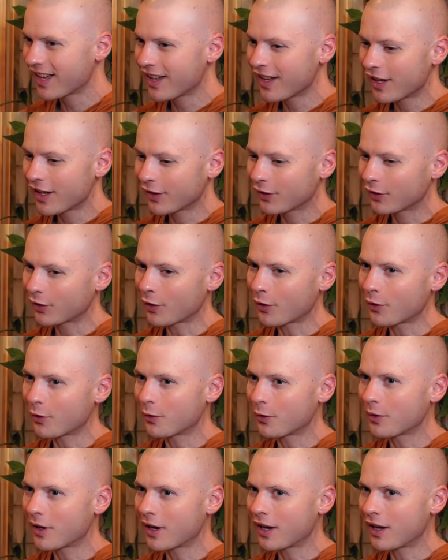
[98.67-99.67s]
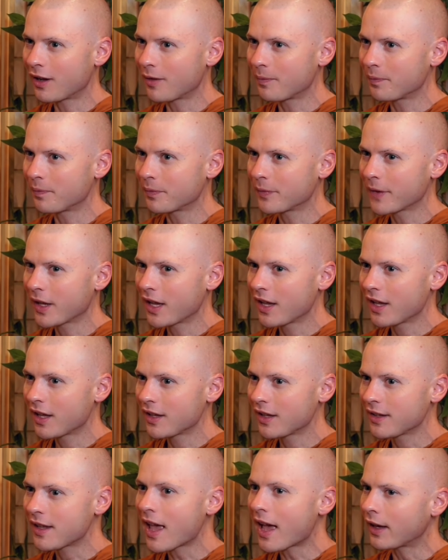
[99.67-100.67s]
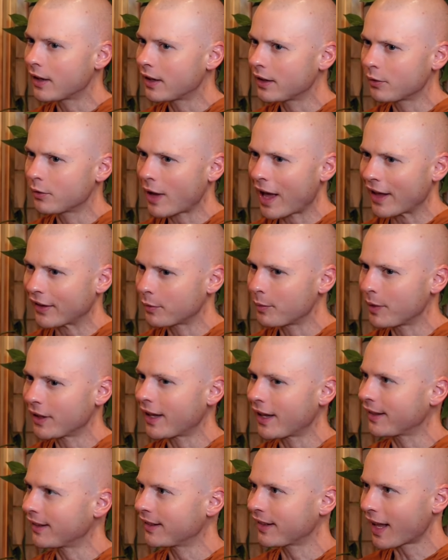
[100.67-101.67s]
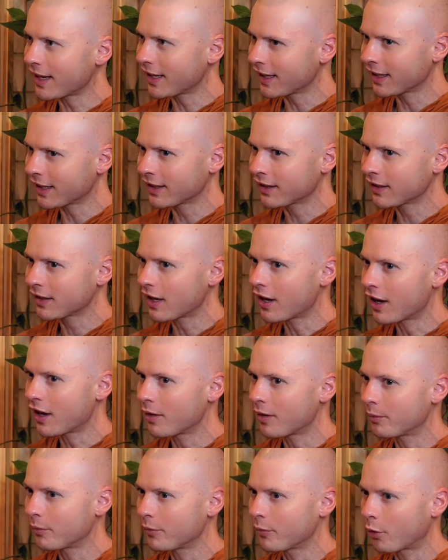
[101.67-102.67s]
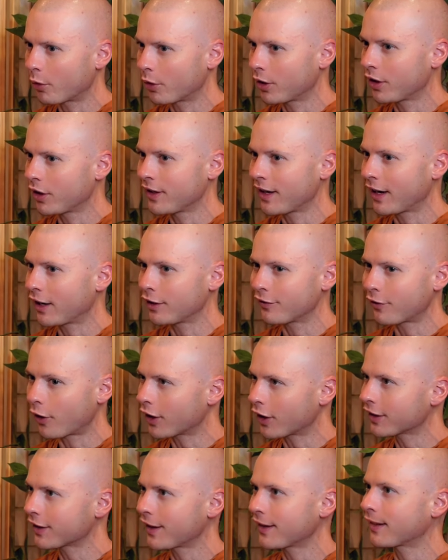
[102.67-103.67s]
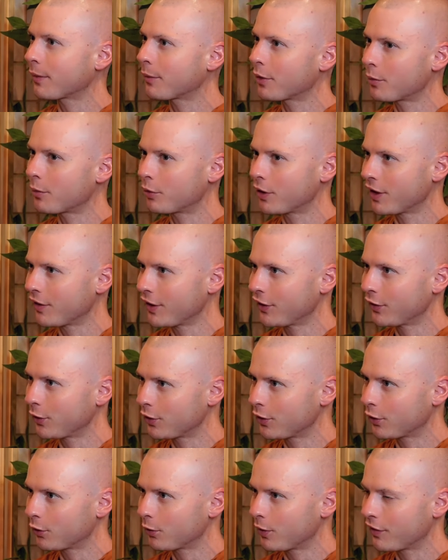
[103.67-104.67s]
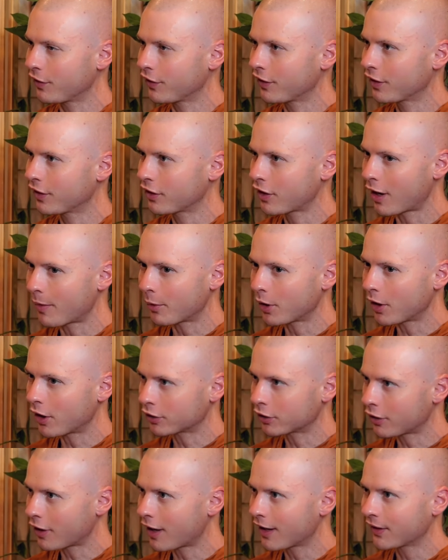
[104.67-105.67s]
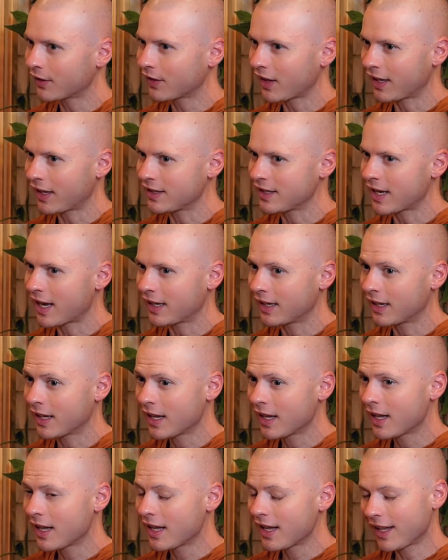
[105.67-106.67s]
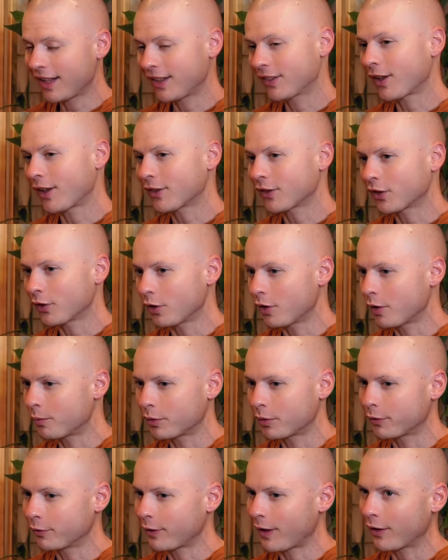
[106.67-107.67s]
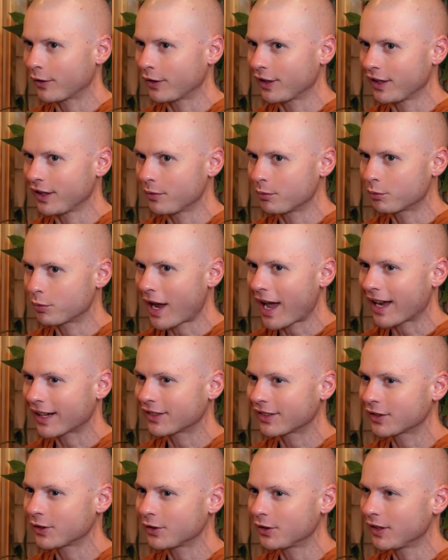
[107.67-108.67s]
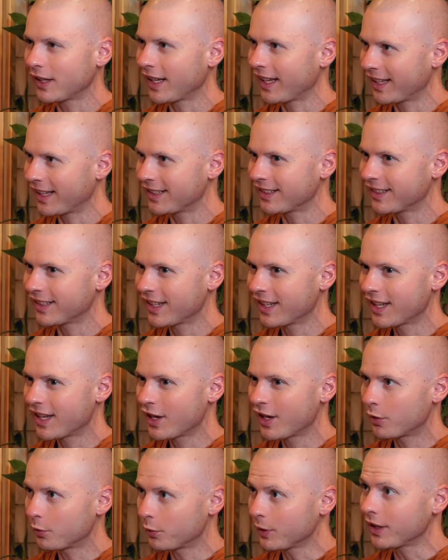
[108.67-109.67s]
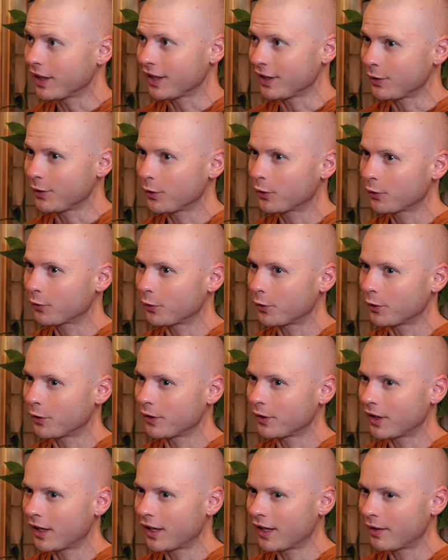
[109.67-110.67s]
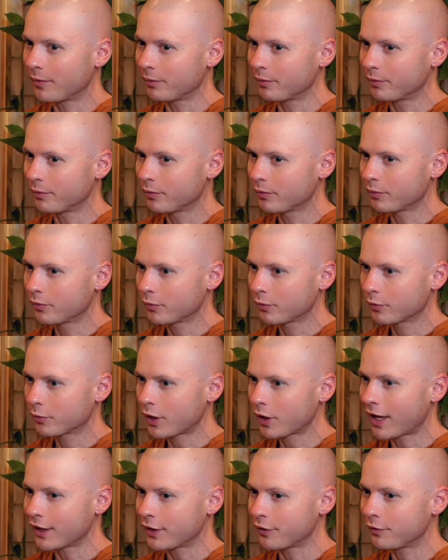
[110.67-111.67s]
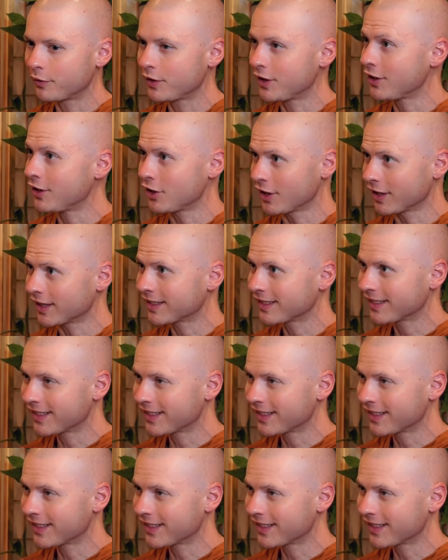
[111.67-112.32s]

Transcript: So um, yeah, it has a bit less setting um, or narrative arc than some of the previous suttas we've come across, and yet it's also a profoundly practical and really useful um, kind of teaching.